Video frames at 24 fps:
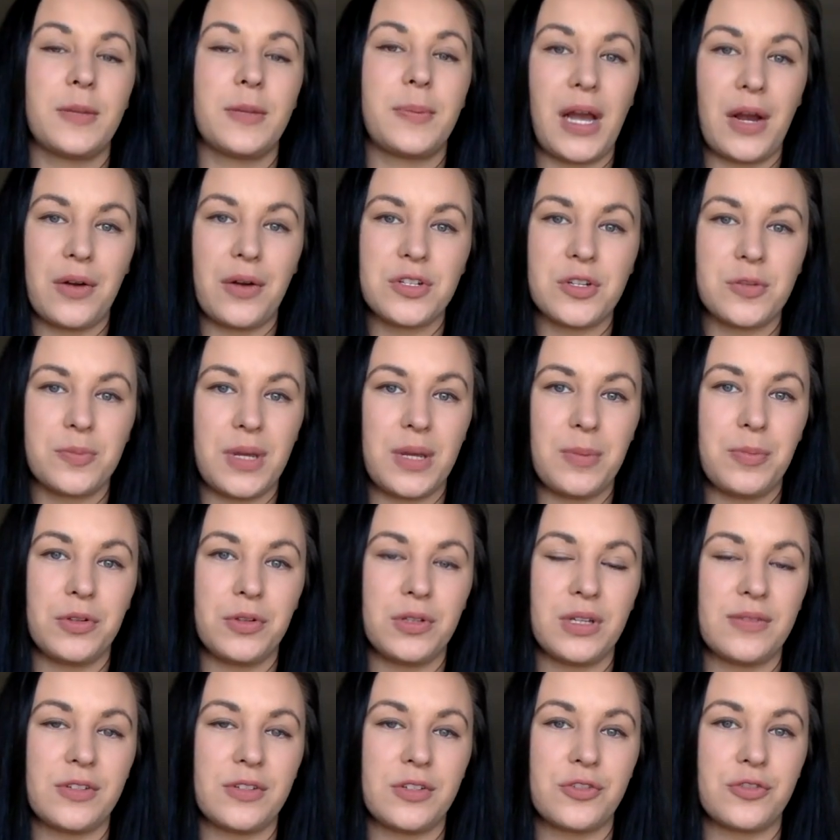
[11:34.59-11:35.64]
Powhatan people
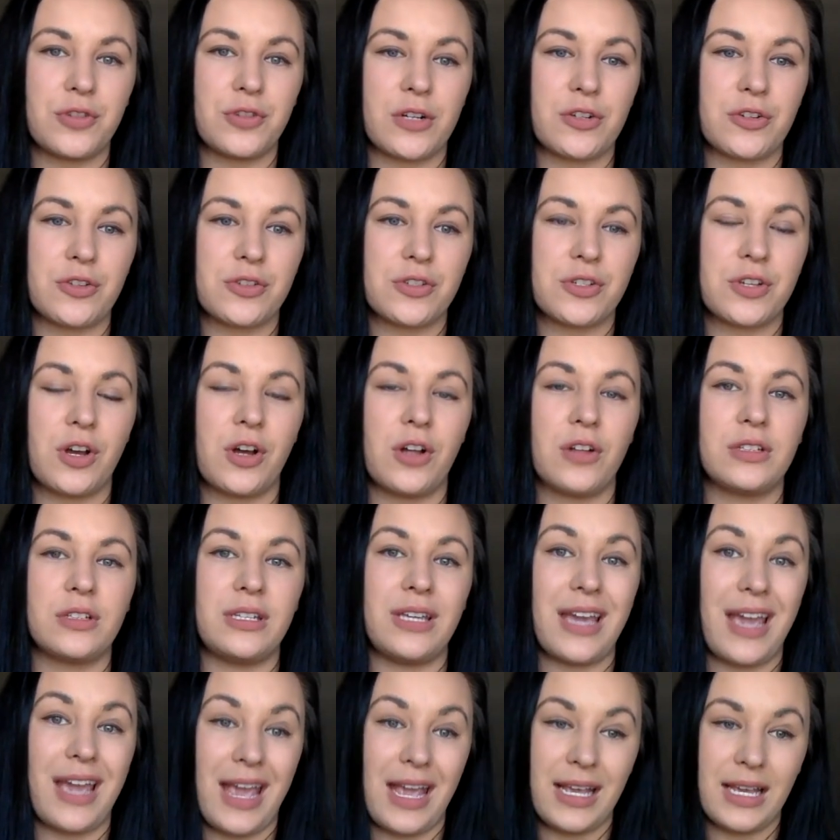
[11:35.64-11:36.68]
lived in structures called
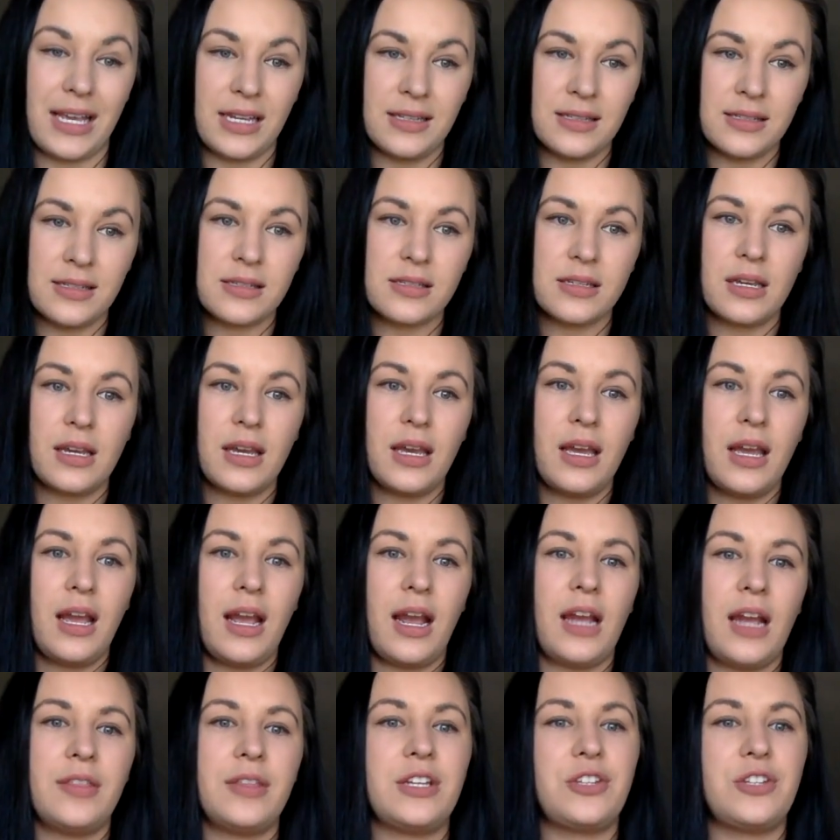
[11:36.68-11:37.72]
yehakans,
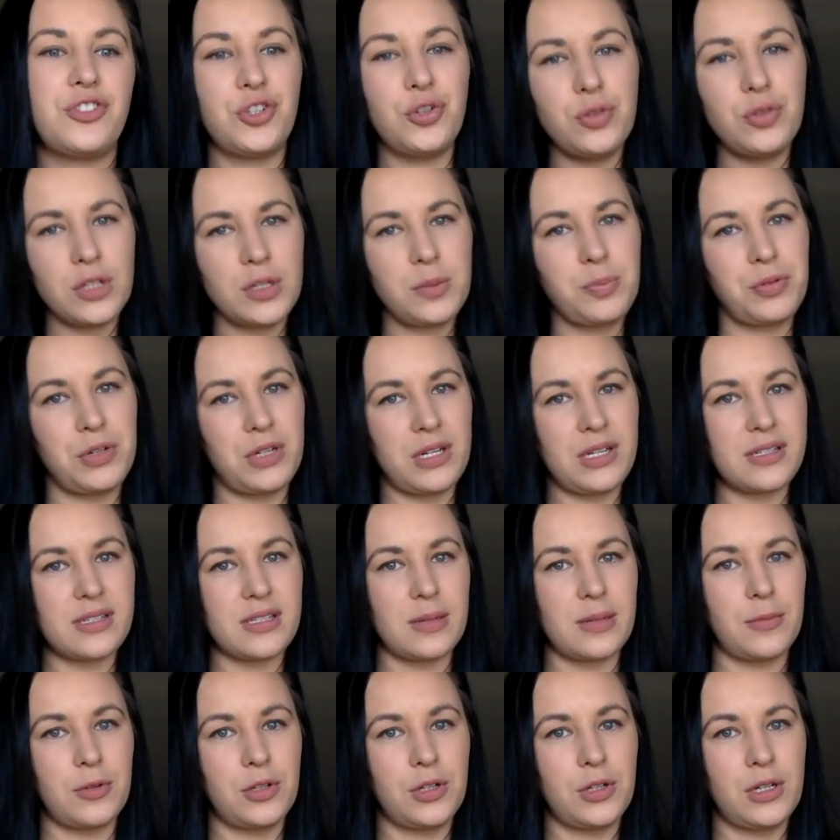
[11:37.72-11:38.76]
and they do look pretty
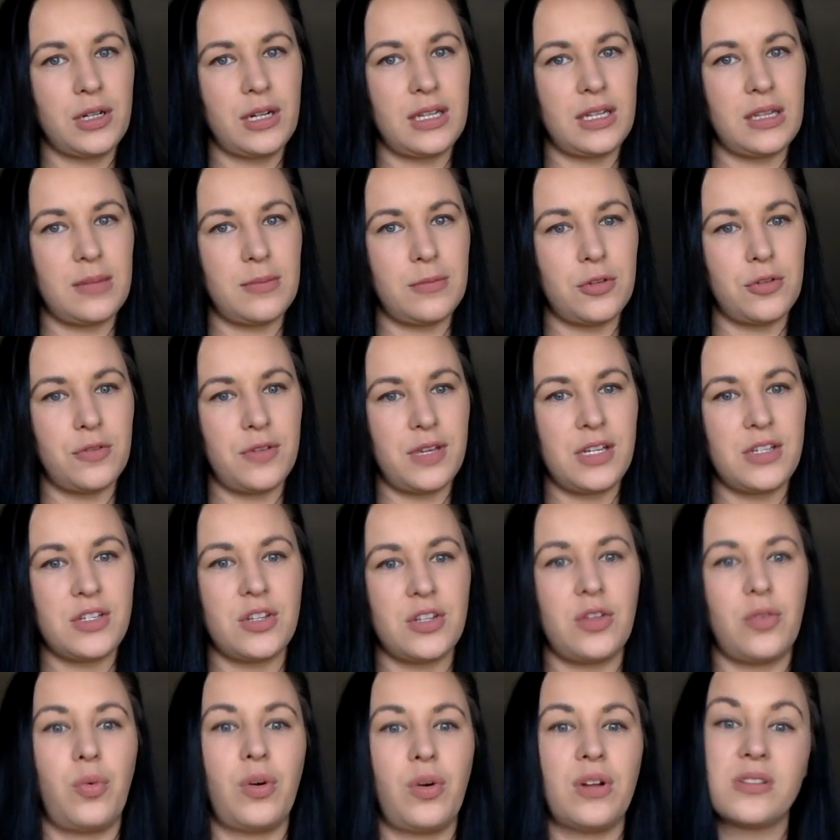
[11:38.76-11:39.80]
similar in the movie to
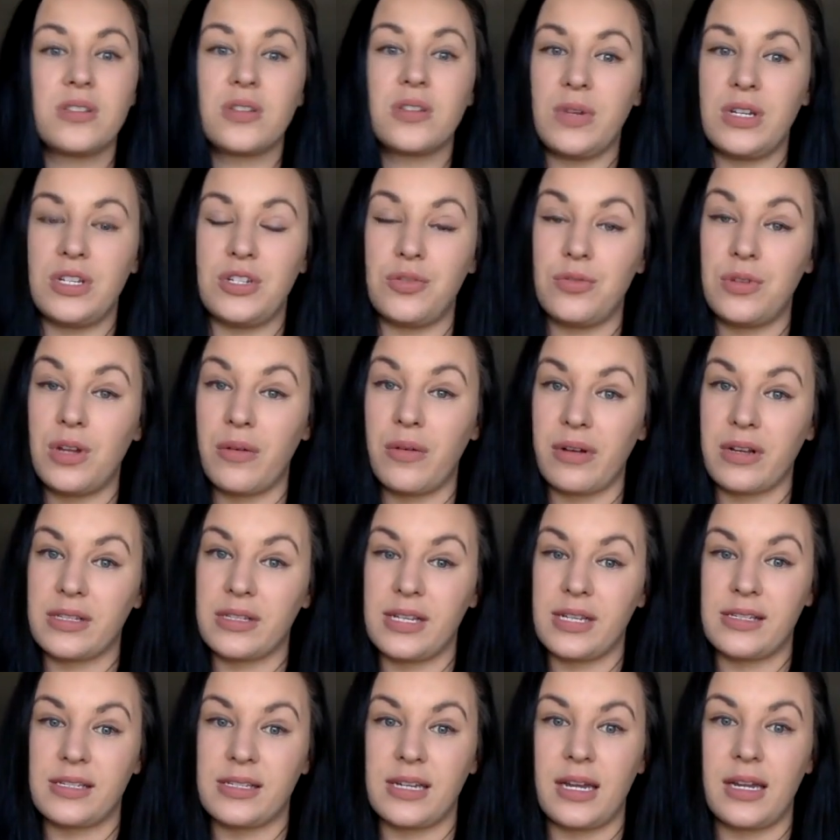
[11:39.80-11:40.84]
the ones that we do know
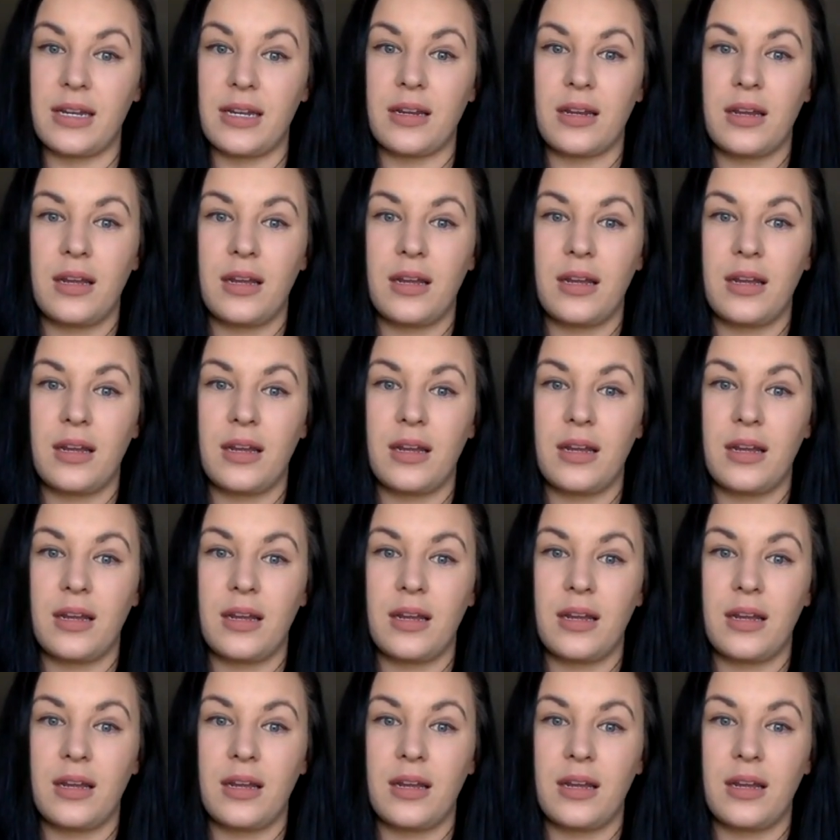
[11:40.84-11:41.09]
existed.